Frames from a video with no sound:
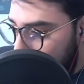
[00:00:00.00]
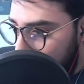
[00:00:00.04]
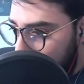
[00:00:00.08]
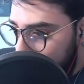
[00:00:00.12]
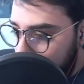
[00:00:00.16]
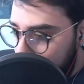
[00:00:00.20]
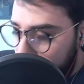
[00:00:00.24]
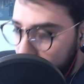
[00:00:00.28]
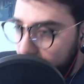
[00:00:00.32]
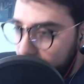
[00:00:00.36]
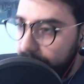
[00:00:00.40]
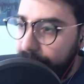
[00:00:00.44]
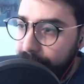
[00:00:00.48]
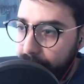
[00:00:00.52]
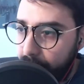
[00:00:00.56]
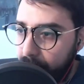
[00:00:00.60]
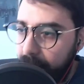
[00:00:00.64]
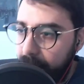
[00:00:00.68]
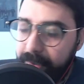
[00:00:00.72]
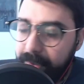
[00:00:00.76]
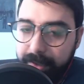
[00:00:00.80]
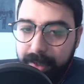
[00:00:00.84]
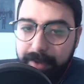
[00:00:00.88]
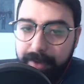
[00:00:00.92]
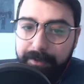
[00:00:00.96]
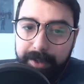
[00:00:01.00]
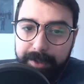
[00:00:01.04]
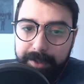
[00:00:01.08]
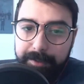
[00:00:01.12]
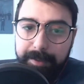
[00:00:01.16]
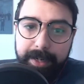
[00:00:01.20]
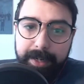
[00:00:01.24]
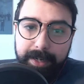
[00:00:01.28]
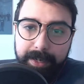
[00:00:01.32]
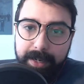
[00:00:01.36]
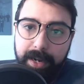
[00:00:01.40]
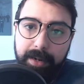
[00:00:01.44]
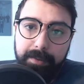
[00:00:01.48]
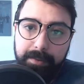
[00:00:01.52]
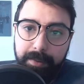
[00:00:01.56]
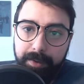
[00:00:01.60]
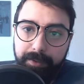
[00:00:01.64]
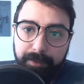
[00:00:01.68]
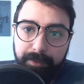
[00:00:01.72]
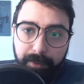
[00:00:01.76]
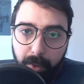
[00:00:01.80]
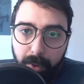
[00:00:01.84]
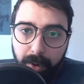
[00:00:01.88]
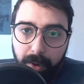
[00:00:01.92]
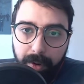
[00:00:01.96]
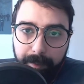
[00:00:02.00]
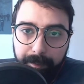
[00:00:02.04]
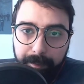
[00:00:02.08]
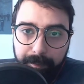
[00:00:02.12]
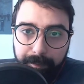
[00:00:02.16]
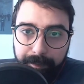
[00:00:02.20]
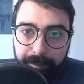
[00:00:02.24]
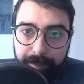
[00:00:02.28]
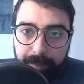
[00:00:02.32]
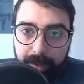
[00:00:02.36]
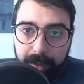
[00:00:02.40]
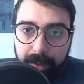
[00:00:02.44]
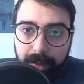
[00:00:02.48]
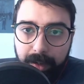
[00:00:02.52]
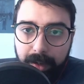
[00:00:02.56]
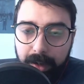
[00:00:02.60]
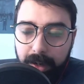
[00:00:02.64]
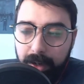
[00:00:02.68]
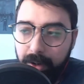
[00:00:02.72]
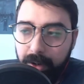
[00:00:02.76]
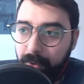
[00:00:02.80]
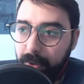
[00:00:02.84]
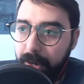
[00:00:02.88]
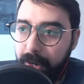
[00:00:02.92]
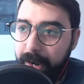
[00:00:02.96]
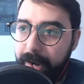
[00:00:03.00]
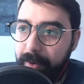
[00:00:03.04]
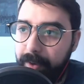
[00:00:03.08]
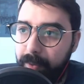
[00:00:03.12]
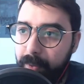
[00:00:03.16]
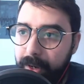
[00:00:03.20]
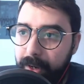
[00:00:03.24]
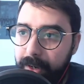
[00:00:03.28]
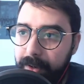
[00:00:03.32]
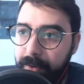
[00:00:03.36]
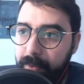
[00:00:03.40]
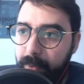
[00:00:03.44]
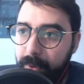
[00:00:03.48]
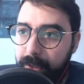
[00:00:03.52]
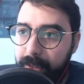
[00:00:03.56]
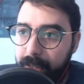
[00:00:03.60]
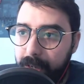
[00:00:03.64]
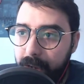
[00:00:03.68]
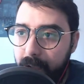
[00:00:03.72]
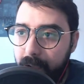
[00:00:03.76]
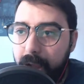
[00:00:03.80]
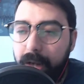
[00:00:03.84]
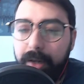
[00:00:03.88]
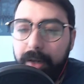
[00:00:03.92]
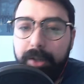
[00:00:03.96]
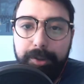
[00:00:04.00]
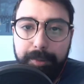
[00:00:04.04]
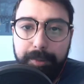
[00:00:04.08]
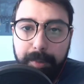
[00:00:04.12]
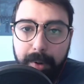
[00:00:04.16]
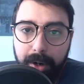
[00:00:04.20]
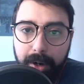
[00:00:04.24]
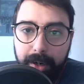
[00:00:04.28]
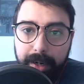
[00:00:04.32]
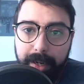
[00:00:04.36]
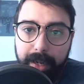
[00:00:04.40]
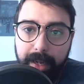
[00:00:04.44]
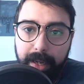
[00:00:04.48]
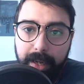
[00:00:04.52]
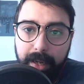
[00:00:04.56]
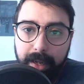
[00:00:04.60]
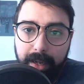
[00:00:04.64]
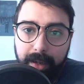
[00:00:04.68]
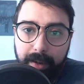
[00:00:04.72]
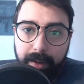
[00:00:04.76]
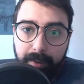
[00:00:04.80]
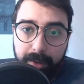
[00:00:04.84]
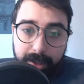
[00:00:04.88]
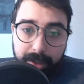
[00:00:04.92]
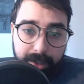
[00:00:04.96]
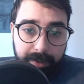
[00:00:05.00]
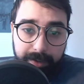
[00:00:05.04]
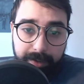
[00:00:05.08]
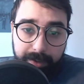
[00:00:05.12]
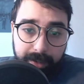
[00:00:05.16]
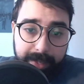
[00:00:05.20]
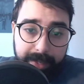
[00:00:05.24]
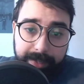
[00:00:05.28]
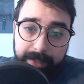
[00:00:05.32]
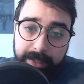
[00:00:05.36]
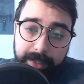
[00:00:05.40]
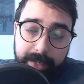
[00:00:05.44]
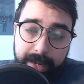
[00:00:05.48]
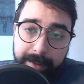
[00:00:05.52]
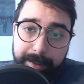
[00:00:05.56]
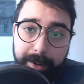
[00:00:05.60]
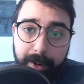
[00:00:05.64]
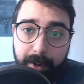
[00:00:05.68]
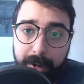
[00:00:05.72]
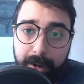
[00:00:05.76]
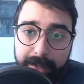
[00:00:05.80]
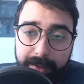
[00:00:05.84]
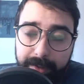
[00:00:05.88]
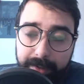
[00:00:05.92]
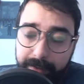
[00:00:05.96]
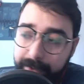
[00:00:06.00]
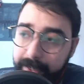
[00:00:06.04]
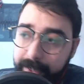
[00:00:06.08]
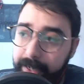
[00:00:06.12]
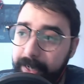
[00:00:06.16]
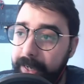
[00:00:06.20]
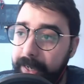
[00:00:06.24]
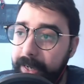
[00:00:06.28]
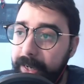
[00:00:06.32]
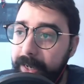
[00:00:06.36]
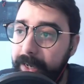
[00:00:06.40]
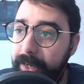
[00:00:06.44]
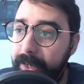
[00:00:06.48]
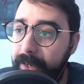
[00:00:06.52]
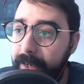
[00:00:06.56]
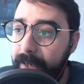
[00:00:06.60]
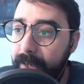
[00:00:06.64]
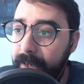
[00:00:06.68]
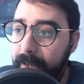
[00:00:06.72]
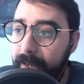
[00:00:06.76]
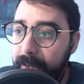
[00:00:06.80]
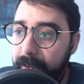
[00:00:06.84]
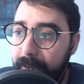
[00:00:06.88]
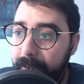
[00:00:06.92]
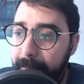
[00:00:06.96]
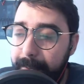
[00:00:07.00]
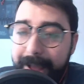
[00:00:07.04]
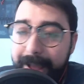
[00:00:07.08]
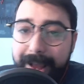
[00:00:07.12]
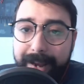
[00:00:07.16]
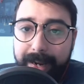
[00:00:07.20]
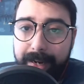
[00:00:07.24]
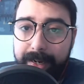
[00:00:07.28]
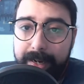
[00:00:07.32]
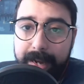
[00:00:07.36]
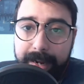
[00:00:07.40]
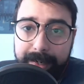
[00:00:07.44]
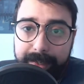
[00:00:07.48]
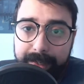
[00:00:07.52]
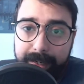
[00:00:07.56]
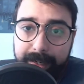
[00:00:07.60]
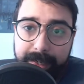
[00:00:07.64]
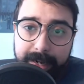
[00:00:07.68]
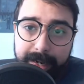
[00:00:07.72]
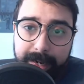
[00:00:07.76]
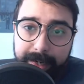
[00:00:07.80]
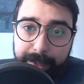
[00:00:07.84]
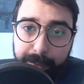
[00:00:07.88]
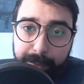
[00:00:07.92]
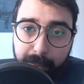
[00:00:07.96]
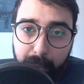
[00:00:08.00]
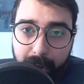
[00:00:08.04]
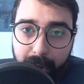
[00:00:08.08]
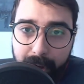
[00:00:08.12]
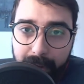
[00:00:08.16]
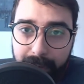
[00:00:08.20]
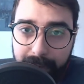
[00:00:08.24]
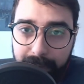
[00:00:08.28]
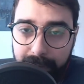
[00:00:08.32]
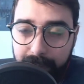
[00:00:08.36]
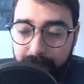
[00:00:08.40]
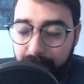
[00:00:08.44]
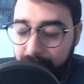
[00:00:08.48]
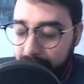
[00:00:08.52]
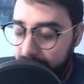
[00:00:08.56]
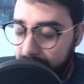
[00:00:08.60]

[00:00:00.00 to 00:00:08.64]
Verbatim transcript: this sort of stuff has been done before, right? When when the Congress Party, which is like the Democrats of India, back in 1991